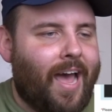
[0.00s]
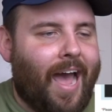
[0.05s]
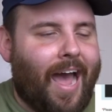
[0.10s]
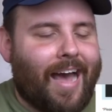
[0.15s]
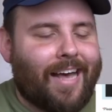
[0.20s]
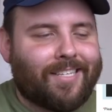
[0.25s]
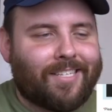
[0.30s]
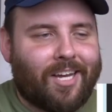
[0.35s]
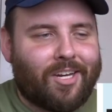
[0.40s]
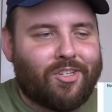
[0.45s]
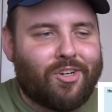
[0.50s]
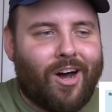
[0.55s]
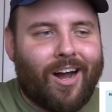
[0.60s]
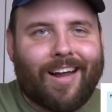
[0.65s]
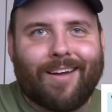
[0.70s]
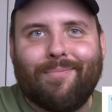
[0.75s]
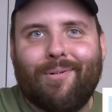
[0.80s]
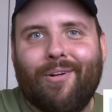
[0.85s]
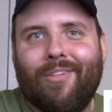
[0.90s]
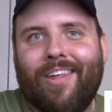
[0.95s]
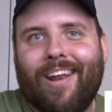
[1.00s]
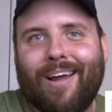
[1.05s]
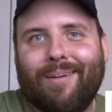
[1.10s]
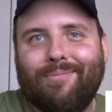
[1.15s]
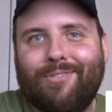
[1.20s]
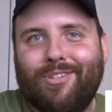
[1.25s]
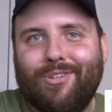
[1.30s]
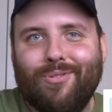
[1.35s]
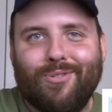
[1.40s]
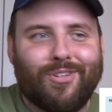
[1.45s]
as I talk about that,
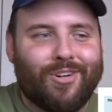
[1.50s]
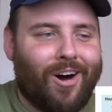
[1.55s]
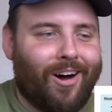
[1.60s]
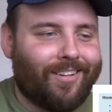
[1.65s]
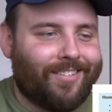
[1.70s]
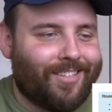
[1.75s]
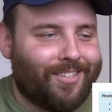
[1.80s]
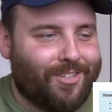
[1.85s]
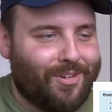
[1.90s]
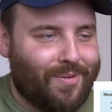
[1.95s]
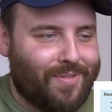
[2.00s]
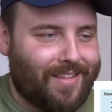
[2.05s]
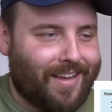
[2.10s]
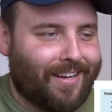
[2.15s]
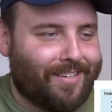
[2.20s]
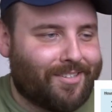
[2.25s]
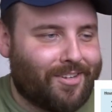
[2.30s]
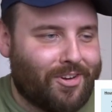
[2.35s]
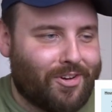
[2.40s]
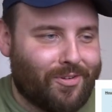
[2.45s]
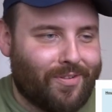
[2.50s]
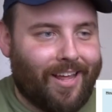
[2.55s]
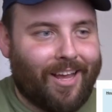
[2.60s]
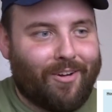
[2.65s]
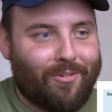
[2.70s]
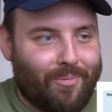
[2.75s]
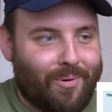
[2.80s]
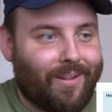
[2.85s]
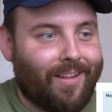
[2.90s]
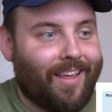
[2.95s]
I'm too tall to do things and you're
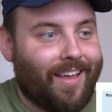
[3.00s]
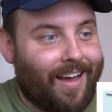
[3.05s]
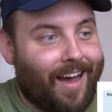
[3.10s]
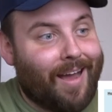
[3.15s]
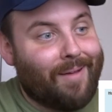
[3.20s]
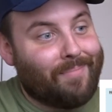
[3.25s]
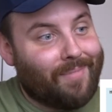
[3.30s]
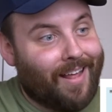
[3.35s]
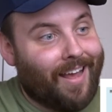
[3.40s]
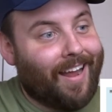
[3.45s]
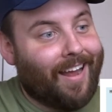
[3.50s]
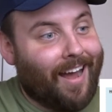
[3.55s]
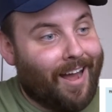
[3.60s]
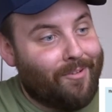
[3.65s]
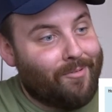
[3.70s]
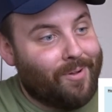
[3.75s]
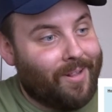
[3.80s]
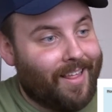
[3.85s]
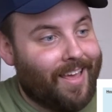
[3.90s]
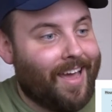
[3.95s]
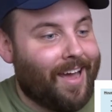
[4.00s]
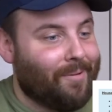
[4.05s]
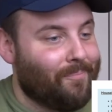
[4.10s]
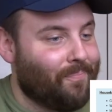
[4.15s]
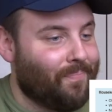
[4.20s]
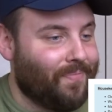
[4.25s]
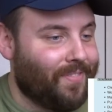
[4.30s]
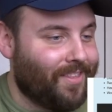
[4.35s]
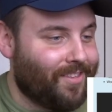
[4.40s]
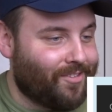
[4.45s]
like, really? I'm like, I really am.
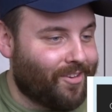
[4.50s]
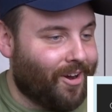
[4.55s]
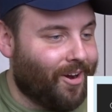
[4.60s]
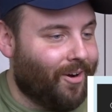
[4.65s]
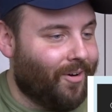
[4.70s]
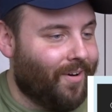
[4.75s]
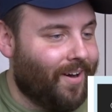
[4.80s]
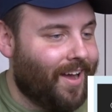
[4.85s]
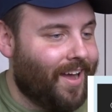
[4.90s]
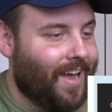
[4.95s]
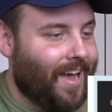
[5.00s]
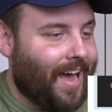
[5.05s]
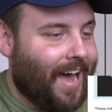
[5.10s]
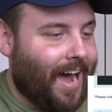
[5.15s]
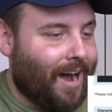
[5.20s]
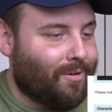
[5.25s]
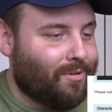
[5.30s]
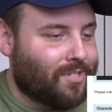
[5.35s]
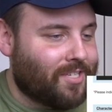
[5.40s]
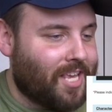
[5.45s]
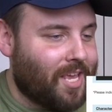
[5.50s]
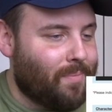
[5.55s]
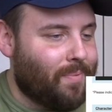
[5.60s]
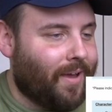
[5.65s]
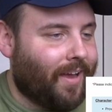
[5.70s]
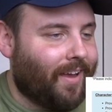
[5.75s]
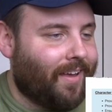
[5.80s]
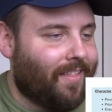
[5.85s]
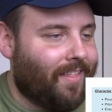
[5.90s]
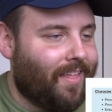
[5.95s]
So
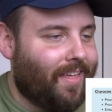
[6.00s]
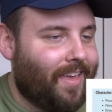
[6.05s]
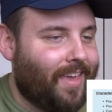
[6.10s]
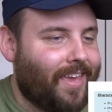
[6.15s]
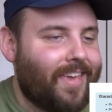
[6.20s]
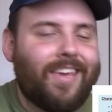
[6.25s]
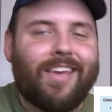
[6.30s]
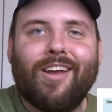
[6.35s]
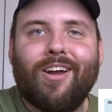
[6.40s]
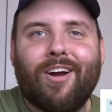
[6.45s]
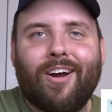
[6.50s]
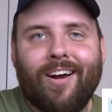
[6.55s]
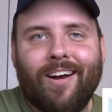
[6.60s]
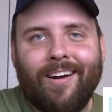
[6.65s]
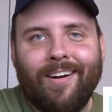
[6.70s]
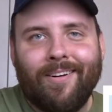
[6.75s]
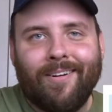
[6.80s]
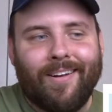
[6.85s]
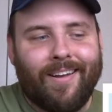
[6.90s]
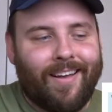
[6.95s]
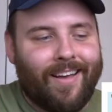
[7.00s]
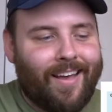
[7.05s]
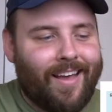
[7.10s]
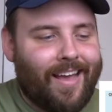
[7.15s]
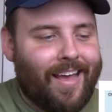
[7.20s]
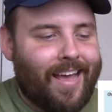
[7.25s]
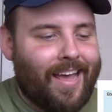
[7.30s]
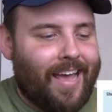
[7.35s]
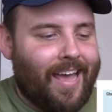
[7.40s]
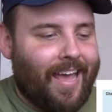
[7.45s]
housekeeping. Here
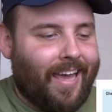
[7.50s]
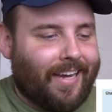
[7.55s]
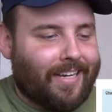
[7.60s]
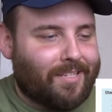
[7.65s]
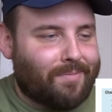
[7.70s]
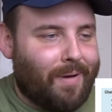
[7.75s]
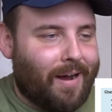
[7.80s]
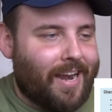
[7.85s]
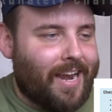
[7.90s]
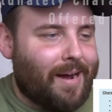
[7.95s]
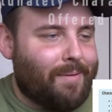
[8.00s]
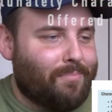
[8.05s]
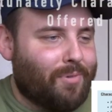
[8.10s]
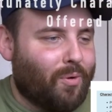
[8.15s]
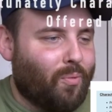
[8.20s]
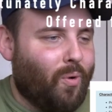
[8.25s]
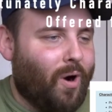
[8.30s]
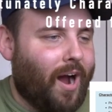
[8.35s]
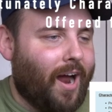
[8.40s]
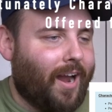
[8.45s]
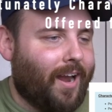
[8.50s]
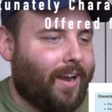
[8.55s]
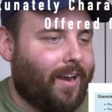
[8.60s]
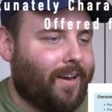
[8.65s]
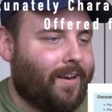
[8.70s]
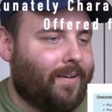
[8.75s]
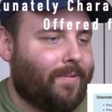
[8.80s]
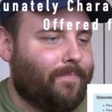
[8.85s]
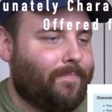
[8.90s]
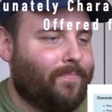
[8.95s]
is my number
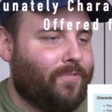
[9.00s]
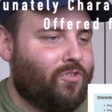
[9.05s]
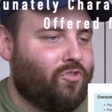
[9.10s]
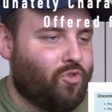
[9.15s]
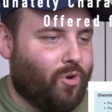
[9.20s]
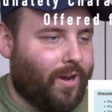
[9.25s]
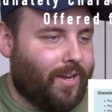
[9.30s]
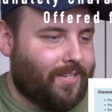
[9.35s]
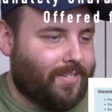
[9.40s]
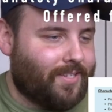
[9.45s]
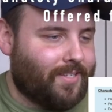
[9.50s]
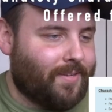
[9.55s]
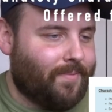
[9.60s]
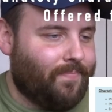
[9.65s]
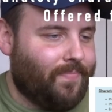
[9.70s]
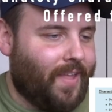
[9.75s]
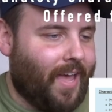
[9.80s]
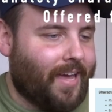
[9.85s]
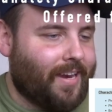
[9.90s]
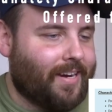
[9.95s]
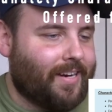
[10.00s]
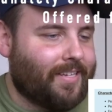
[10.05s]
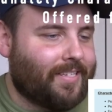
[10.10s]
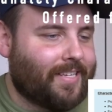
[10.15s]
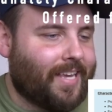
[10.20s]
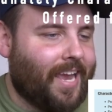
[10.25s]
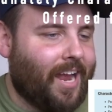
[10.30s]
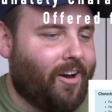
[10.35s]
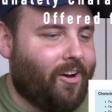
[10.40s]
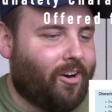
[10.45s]
one choice, and it
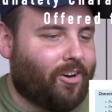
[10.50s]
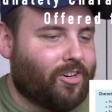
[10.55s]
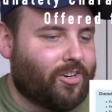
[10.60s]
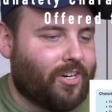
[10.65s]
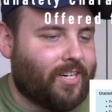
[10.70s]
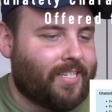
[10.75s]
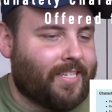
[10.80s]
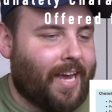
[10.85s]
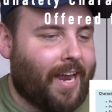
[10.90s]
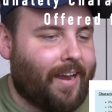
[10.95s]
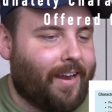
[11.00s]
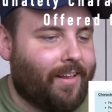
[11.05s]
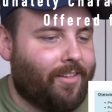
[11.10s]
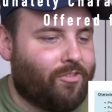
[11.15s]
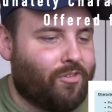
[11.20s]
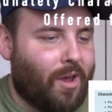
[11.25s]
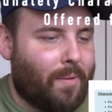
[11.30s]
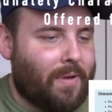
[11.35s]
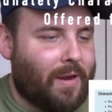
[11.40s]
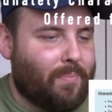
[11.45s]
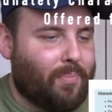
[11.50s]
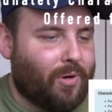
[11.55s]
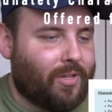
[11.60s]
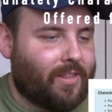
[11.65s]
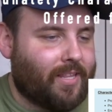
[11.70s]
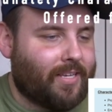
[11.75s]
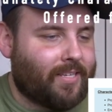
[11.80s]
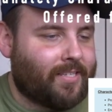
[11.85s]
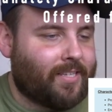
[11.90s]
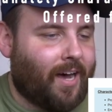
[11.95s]
is character attendant. So I'm going to
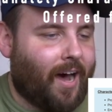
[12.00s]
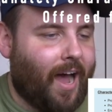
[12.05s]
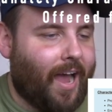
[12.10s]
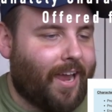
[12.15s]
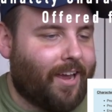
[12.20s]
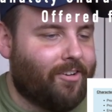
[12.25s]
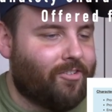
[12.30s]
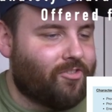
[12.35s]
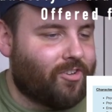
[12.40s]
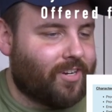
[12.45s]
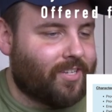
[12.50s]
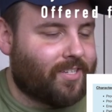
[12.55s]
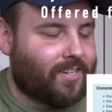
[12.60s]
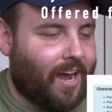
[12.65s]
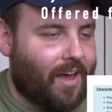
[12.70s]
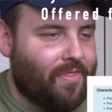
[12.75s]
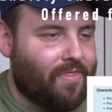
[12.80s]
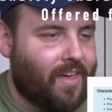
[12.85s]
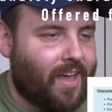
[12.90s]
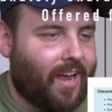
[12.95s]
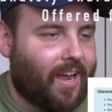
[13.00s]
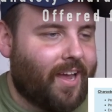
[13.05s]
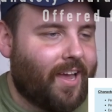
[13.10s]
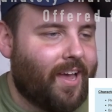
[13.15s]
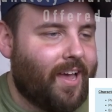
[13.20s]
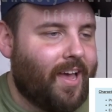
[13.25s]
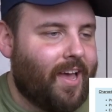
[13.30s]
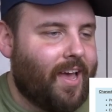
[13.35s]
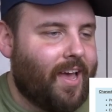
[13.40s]
put this high interest. I think